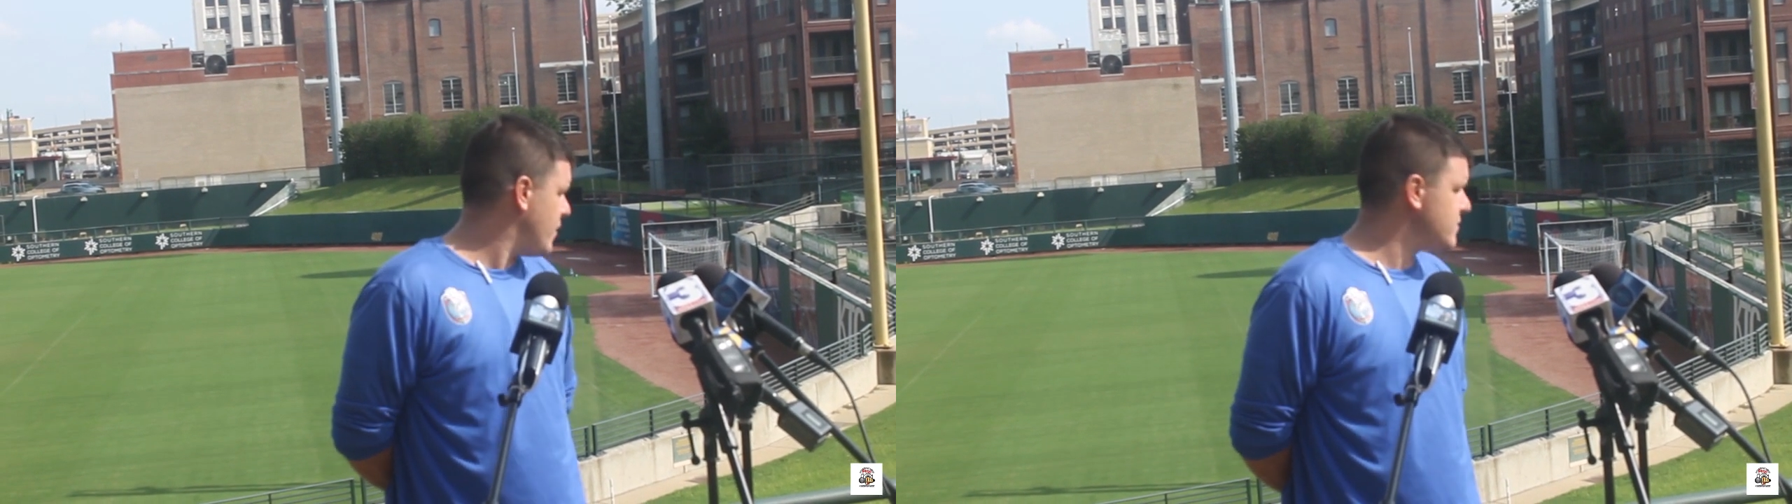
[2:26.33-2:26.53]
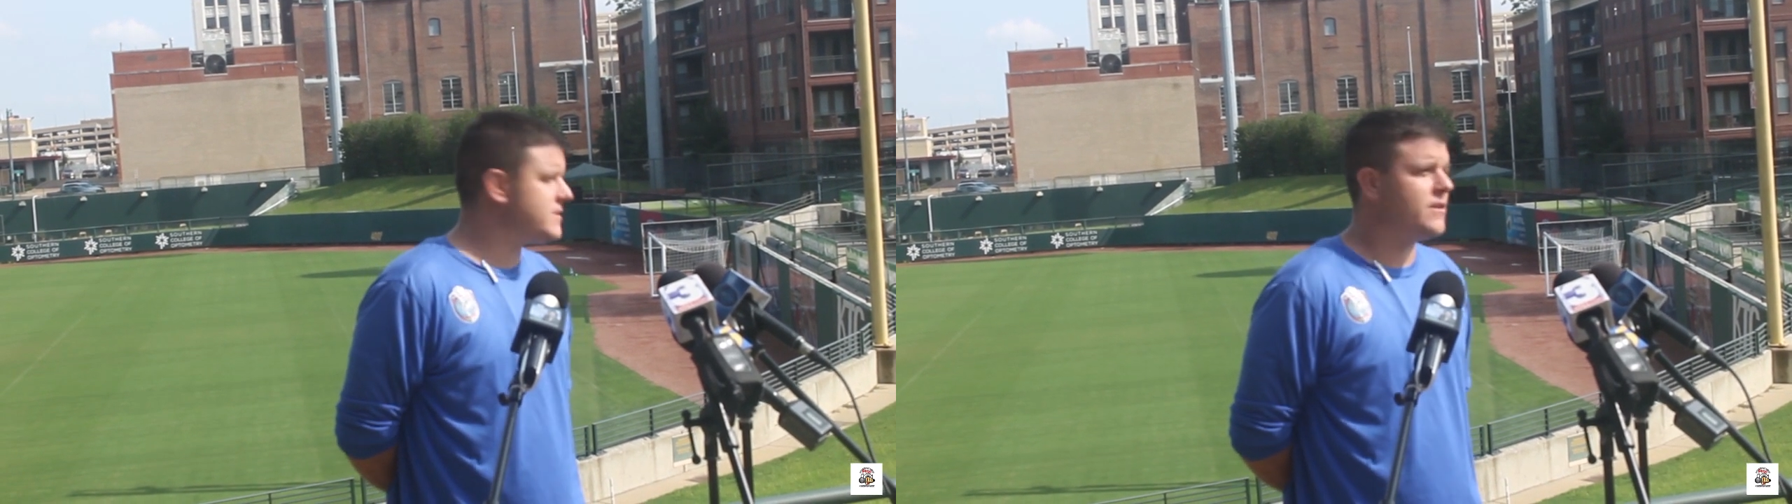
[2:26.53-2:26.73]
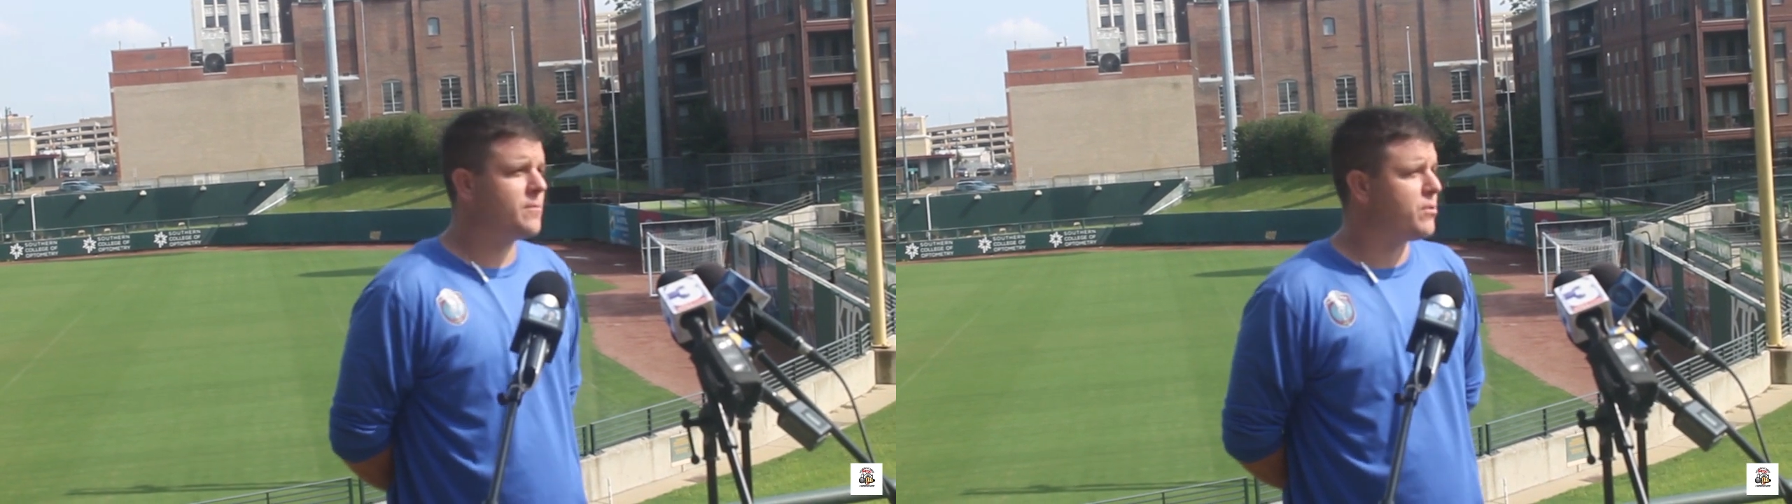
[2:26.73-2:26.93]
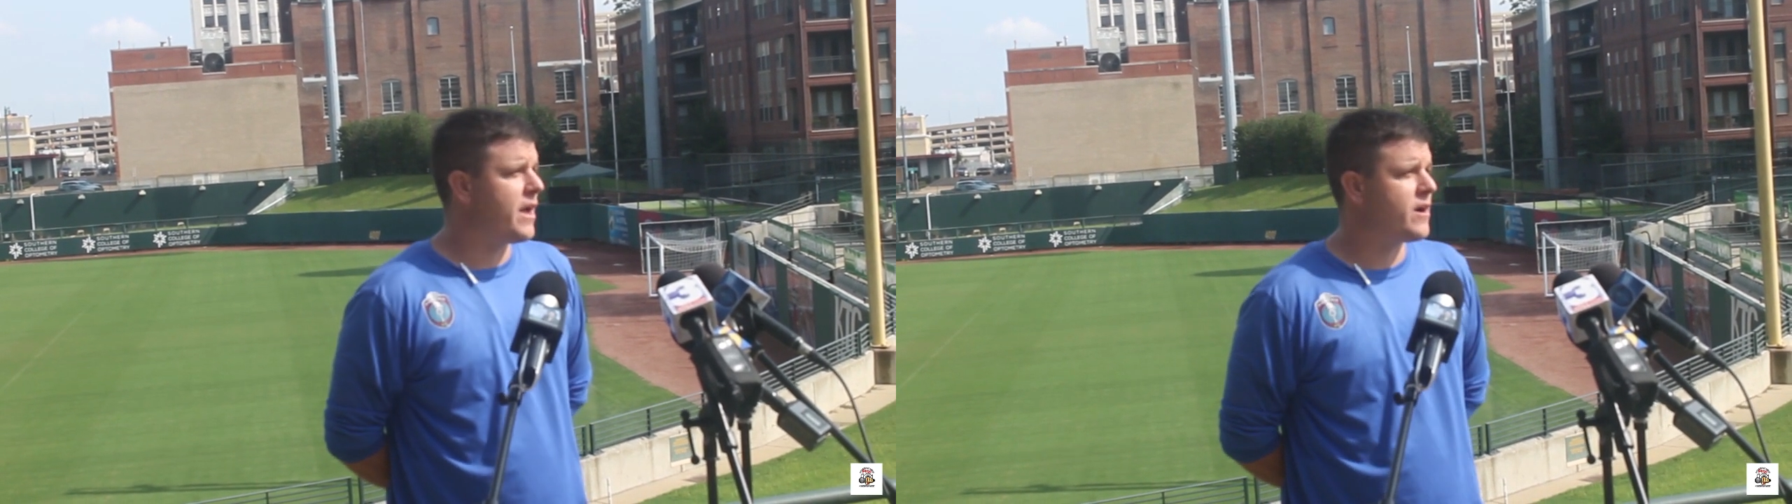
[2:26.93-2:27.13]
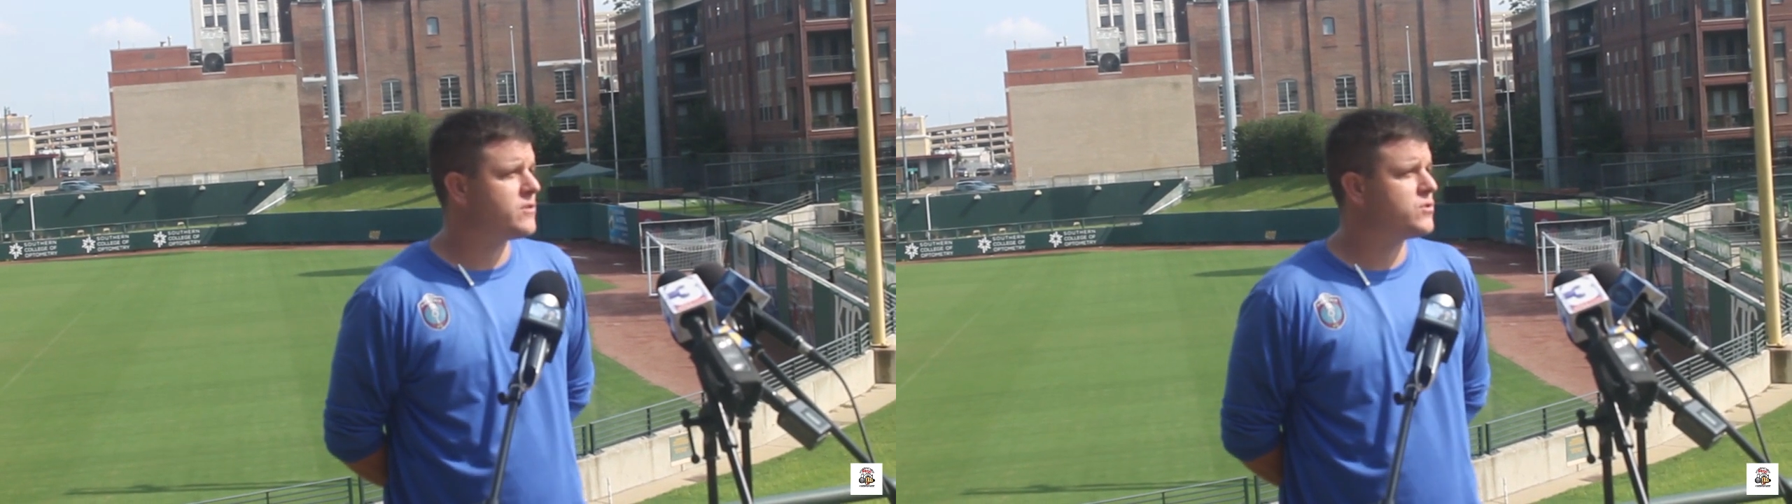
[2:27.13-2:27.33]
They're still the
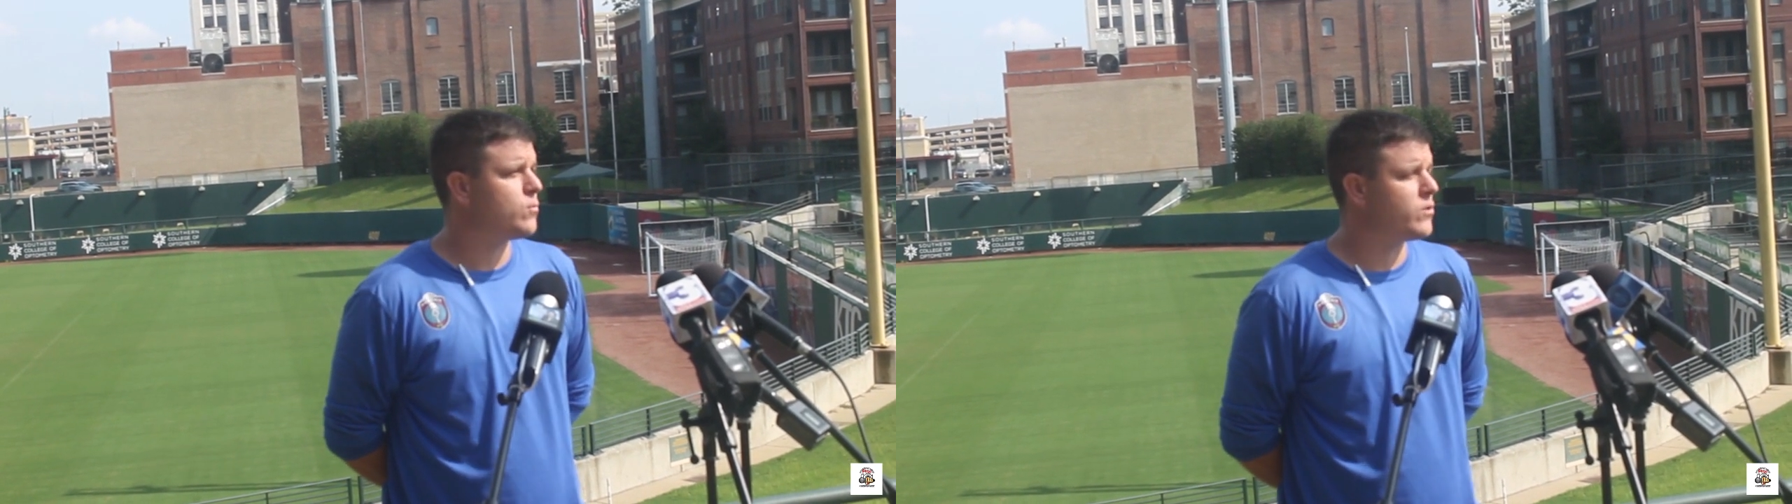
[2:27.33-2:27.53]
players.